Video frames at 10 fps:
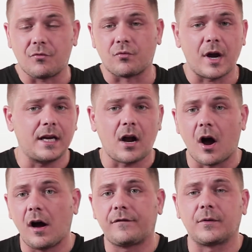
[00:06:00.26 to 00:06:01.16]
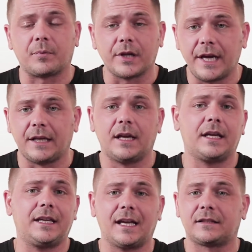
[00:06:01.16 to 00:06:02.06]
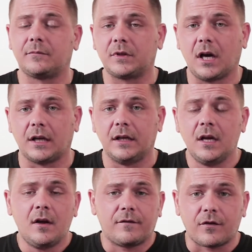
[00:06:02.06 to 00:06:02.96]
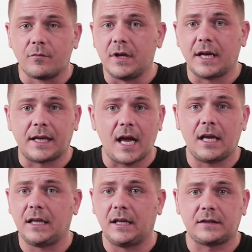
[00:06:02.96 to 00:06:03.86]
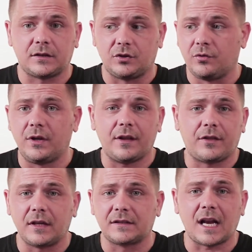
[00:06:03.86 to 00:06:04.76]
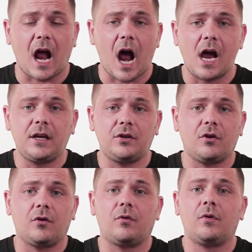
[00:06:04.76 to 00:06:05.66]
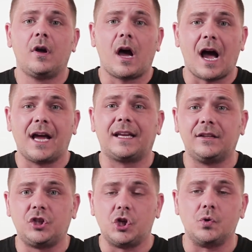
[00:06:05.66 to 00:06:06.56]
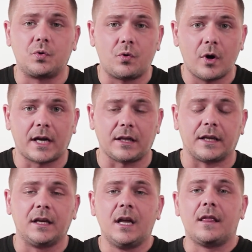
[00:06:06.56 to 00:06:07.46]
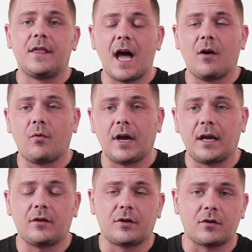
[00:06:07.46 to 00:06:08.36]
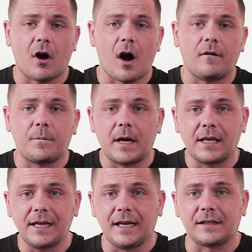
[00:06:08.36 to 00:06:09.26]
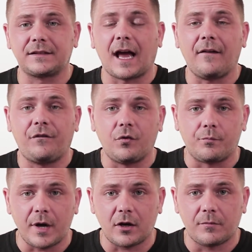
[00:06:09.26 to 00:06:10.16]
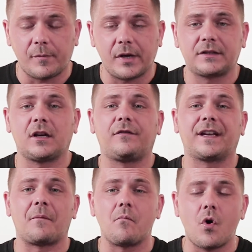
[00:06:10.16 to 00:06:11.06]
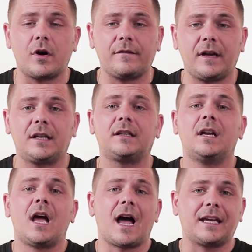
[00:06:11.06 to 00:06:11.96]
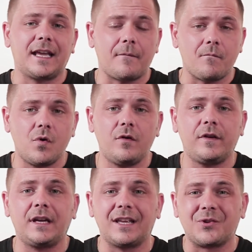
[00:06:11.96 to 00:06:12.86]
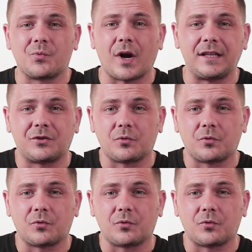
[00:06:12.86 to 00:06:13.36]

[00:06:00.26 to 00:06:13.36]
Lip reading: right off the plate and get them done. For me, again, it's doing the things that I know I can do quickly. That way, they're off my list. I feel better about myself. I get motivated. I get moving in the right